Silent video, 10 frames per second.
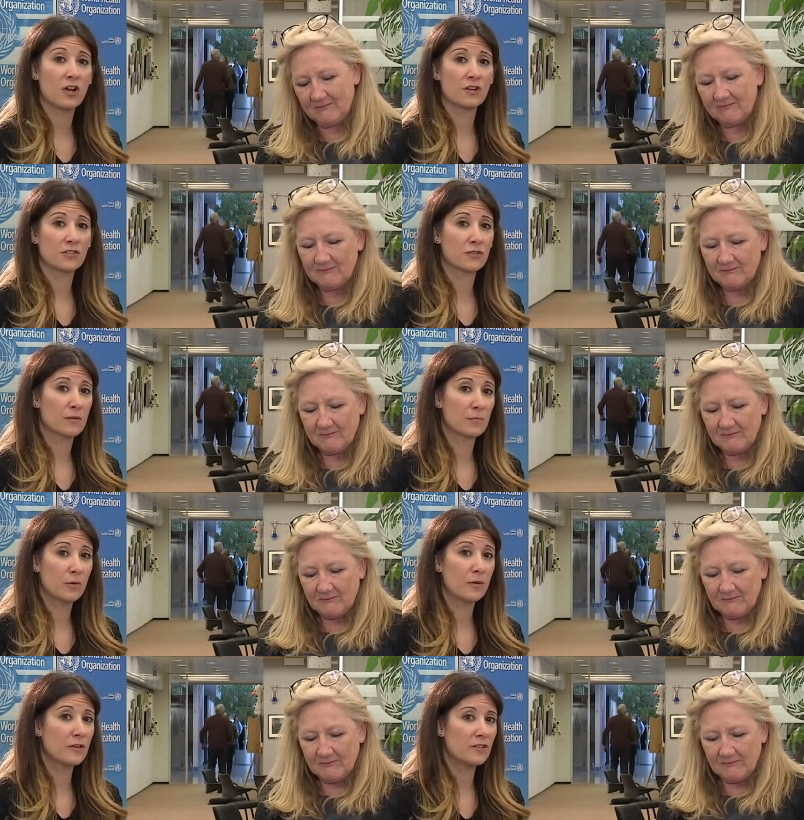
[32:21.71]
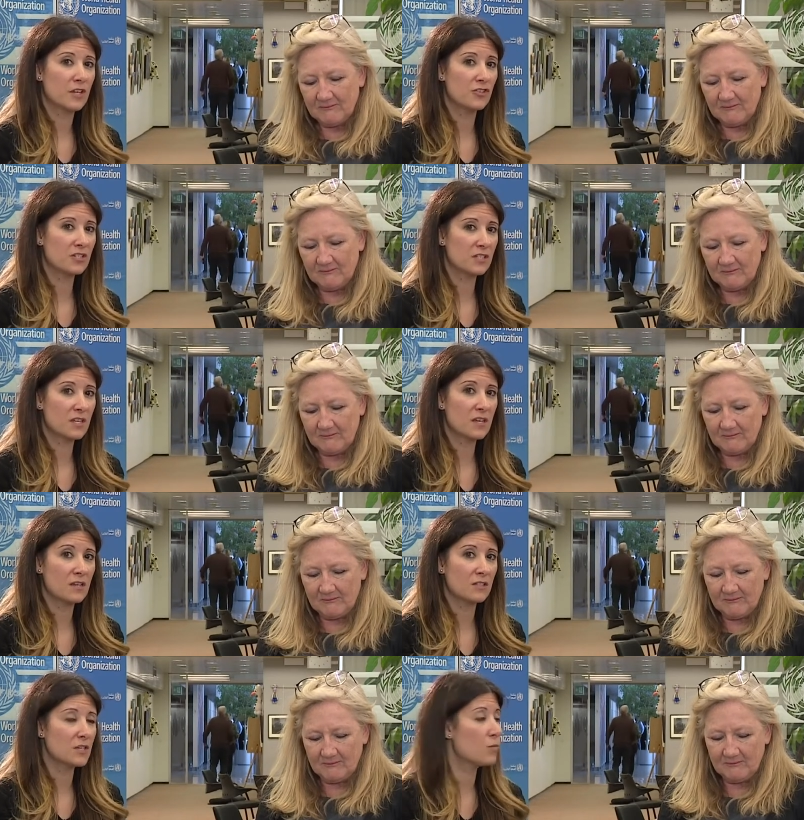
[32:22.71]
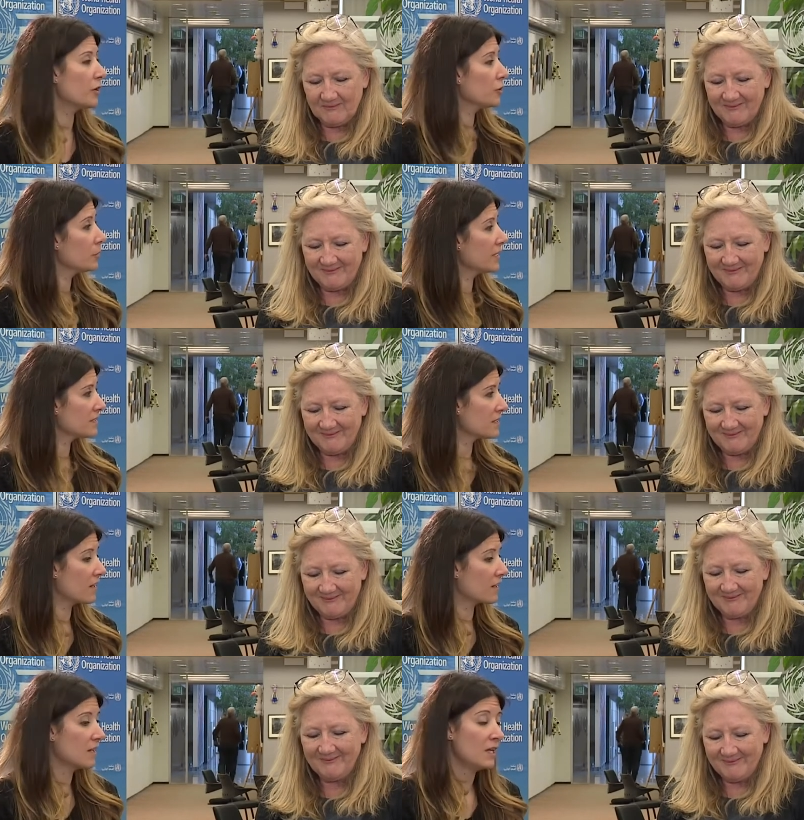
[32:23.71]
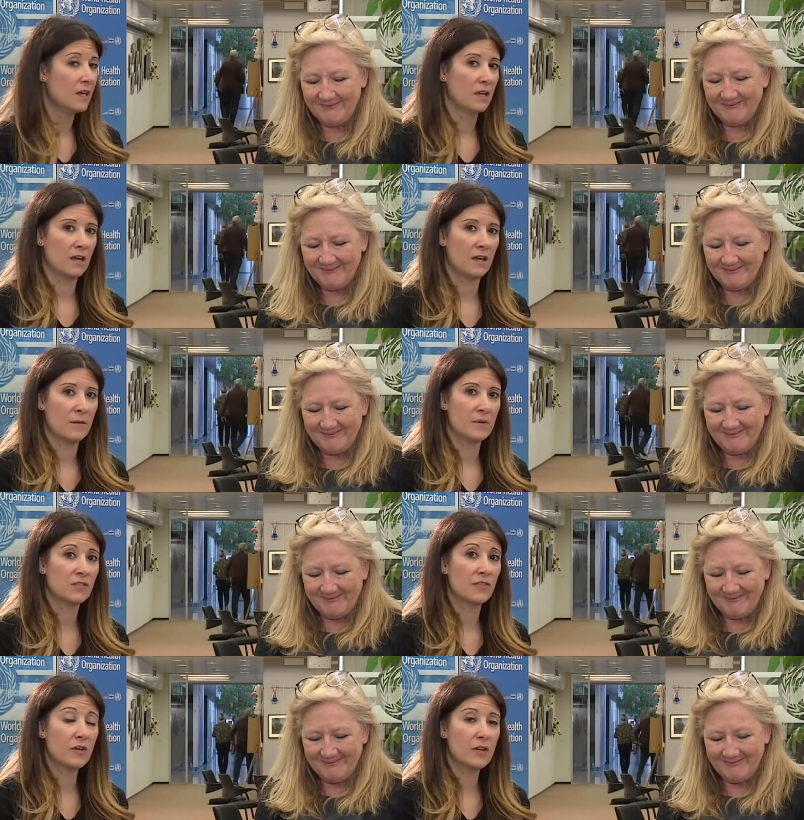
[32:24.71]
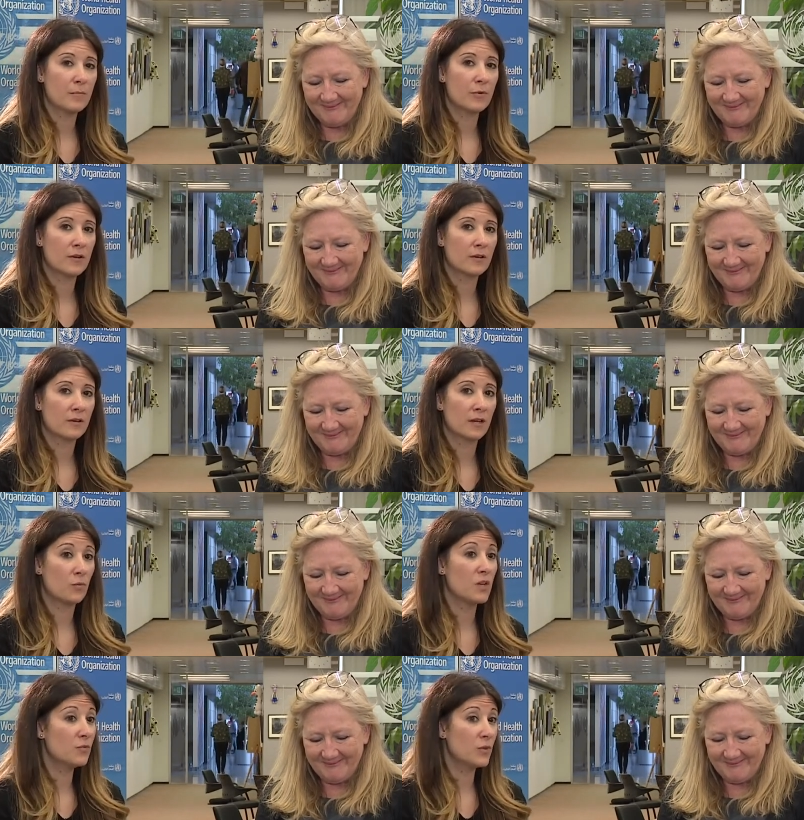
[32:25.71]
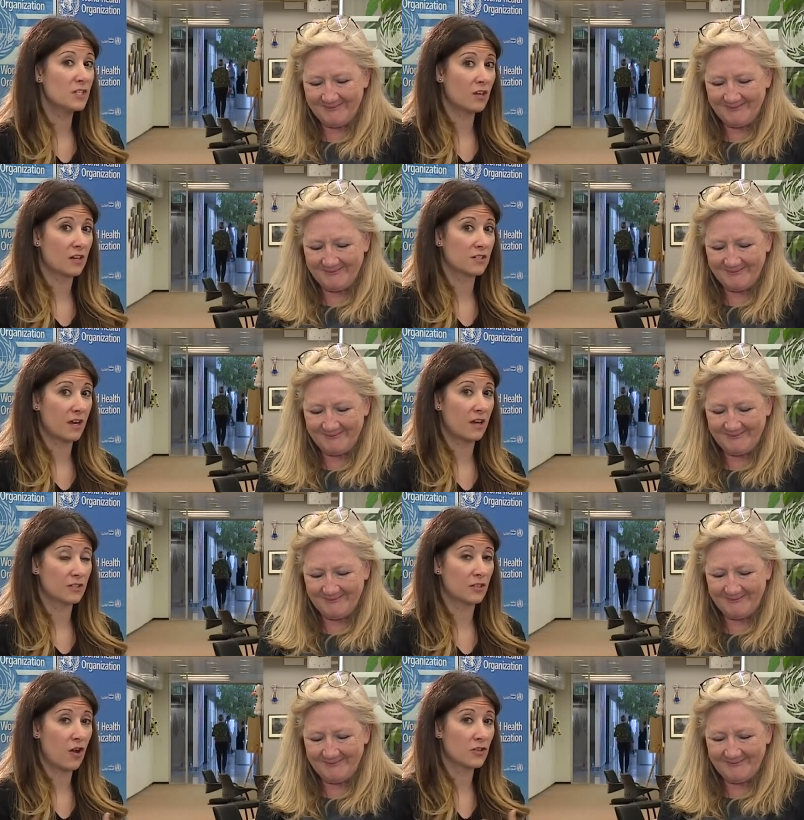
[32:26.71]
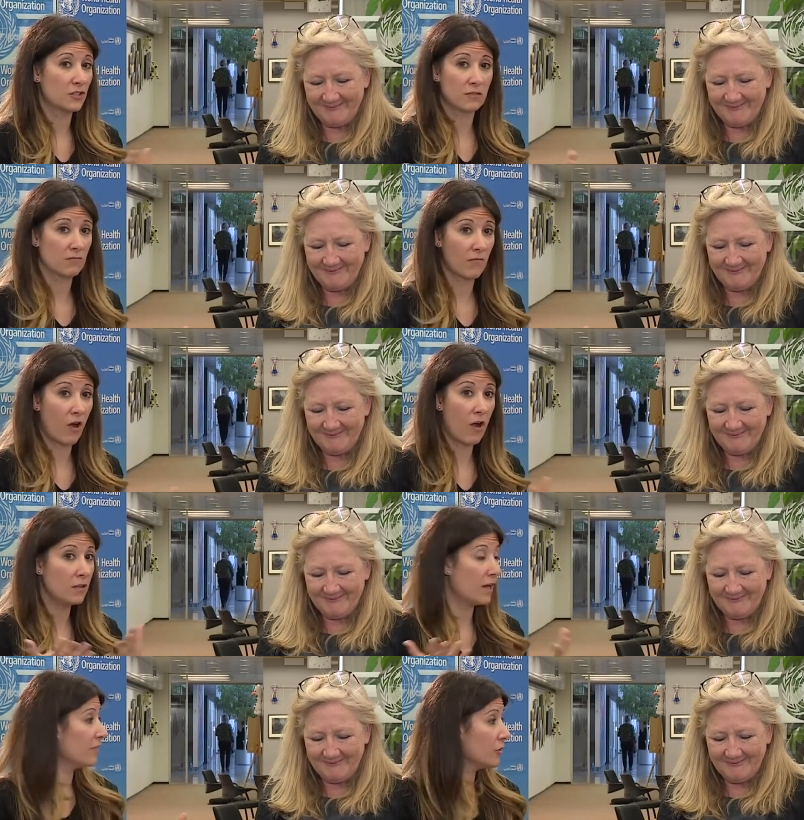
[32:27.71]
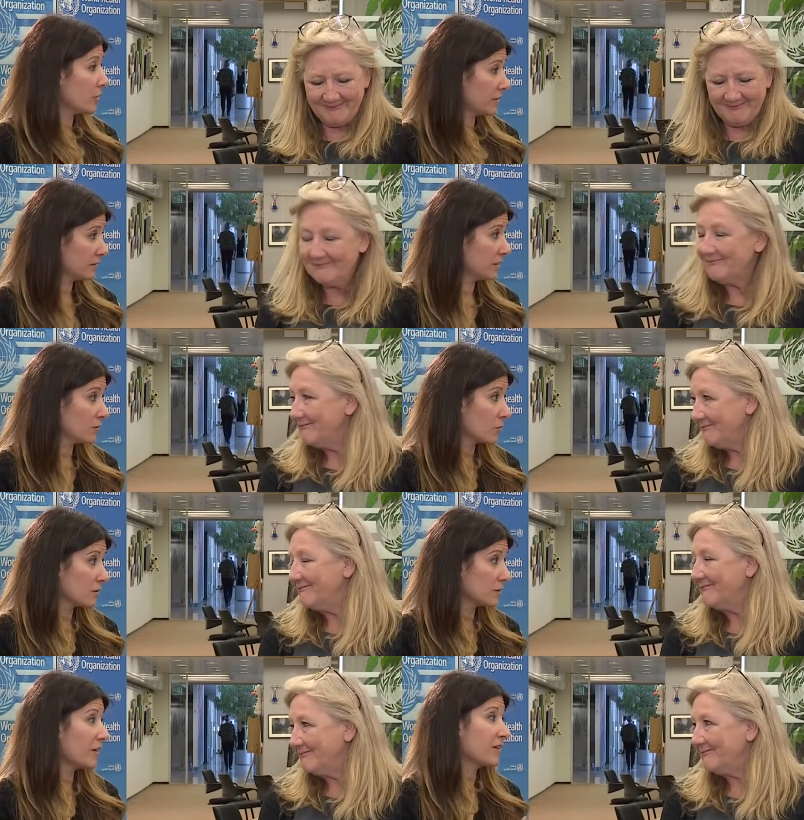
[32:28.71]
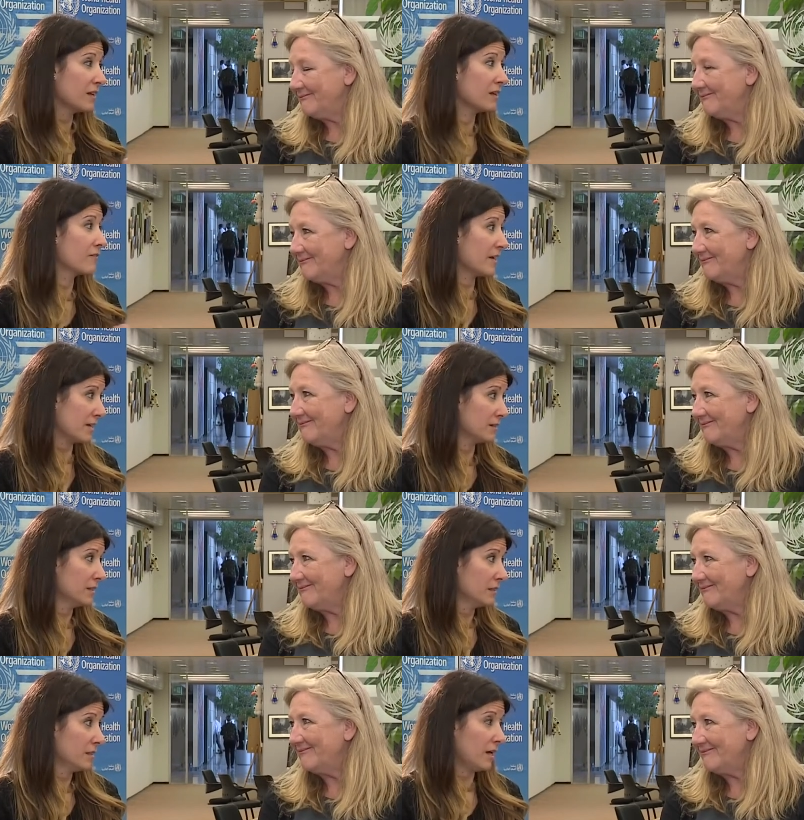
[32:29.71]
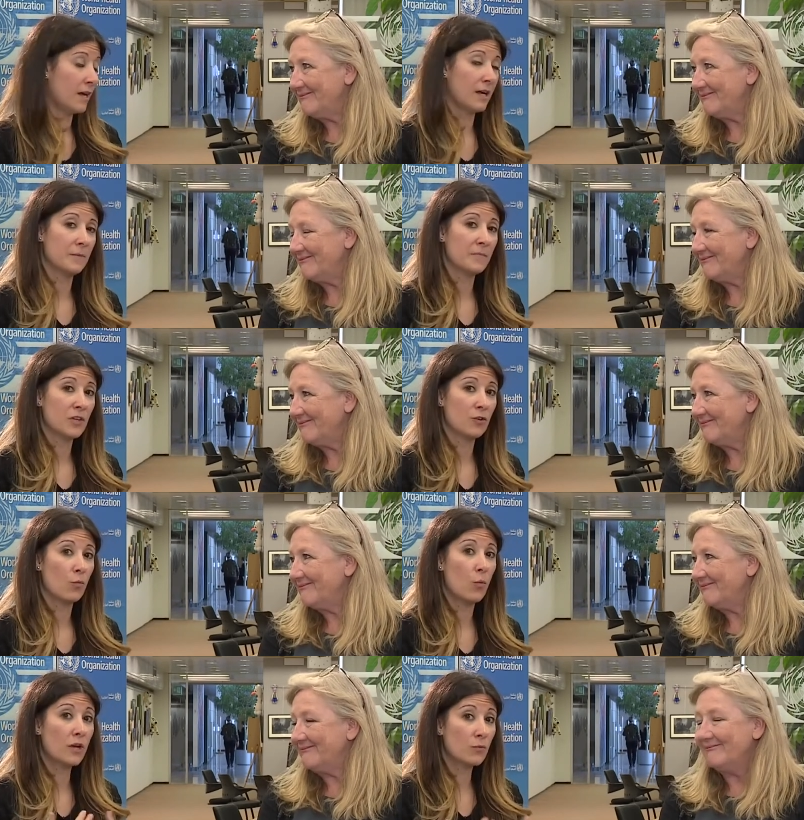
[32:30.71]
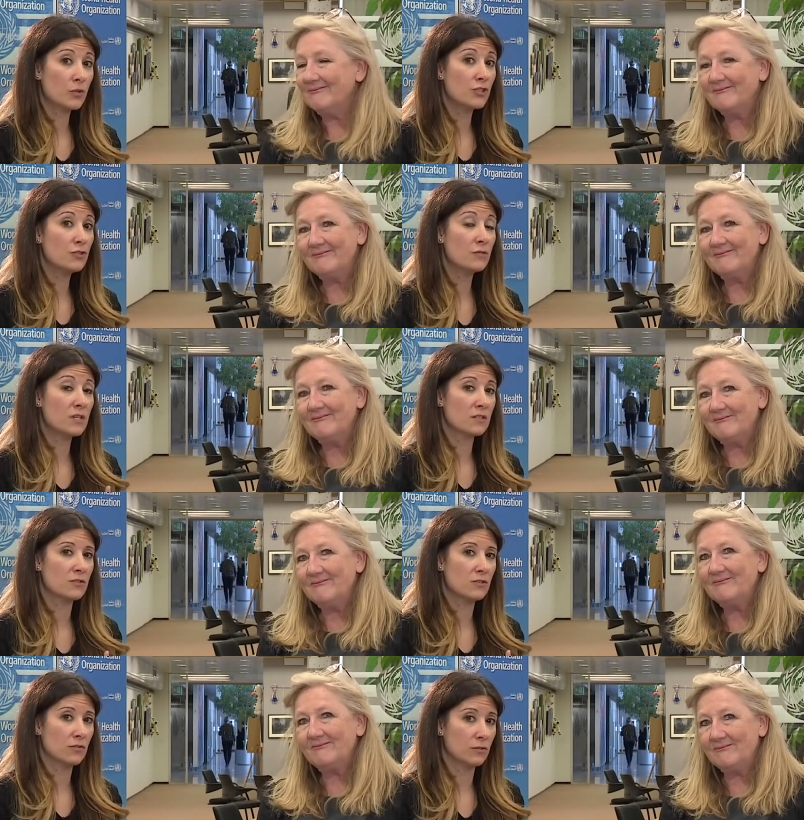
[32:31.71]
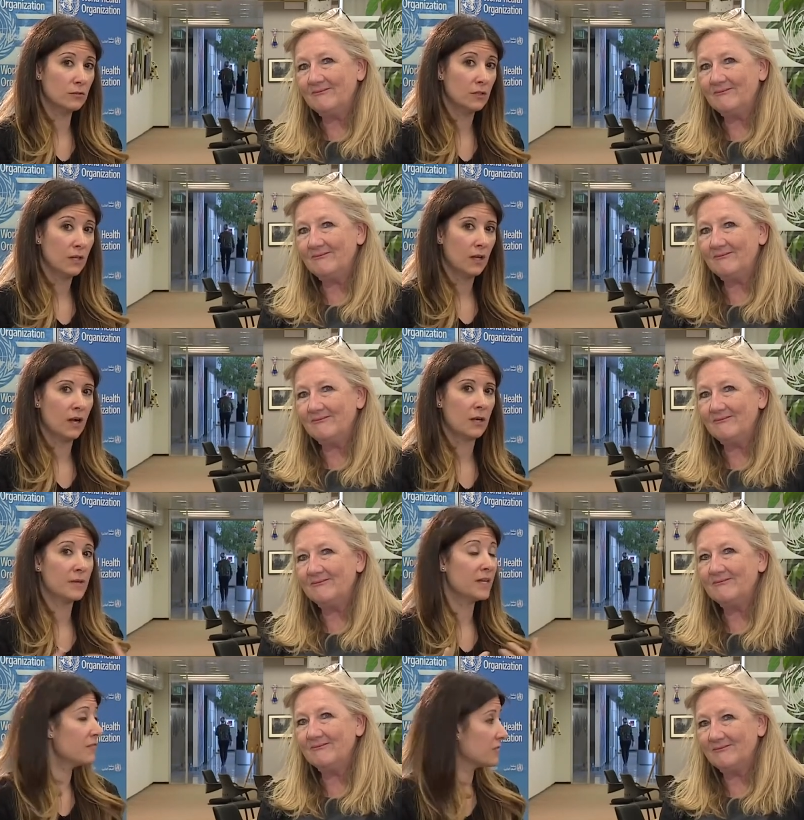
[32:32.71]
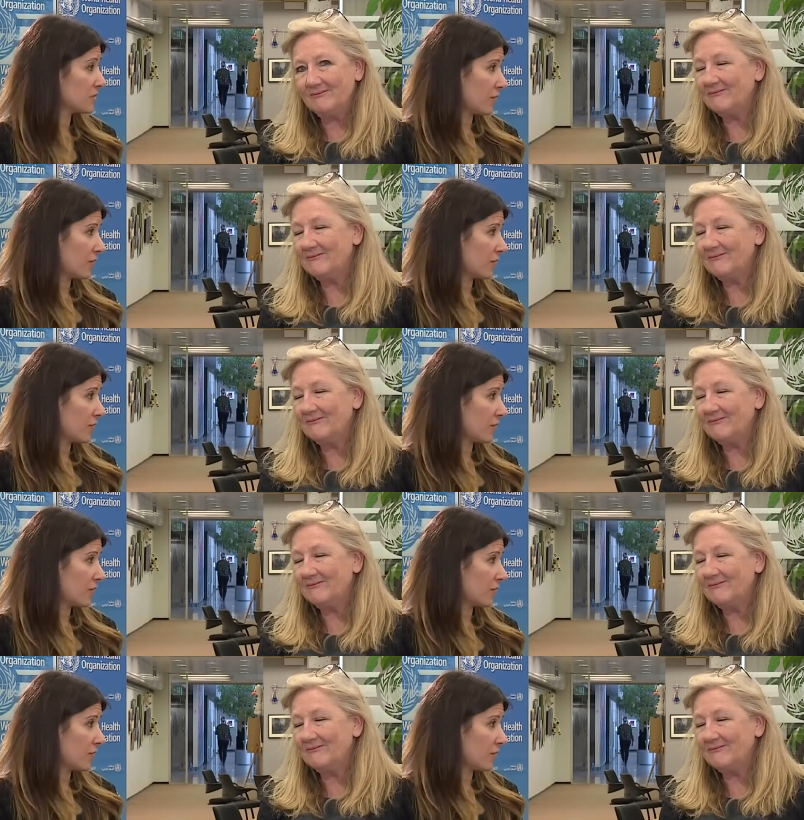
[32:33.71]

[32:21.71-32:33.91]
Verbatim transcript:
Speaker 1: talk to your employers, and just see see what your plans are. Um, it's very important, and we we talk to uh, to to all everyone in the world about getting ready. Um, you know, what would you need to do? um, if this